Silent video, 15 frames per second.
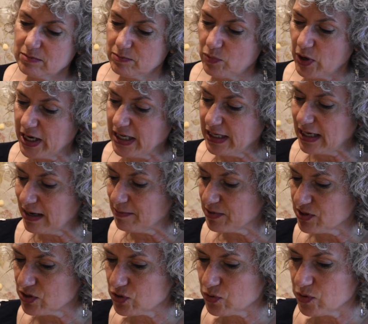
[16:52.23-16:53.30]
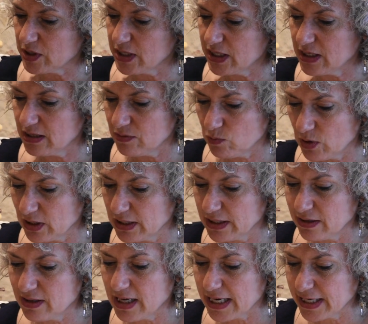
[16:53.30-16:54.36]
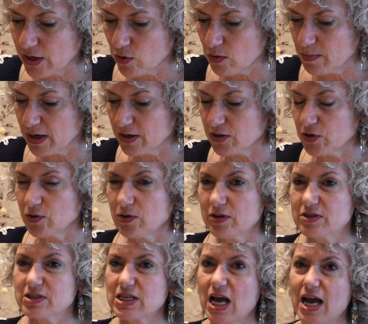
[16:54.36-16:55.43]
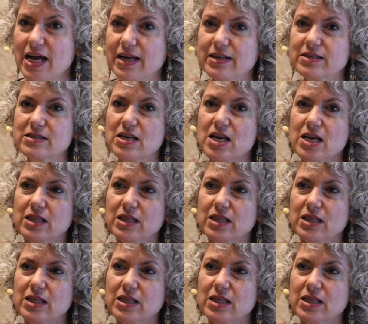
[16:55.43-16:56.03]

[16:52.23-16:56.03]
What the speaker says: brain chemistry and what little I know about neuroscience,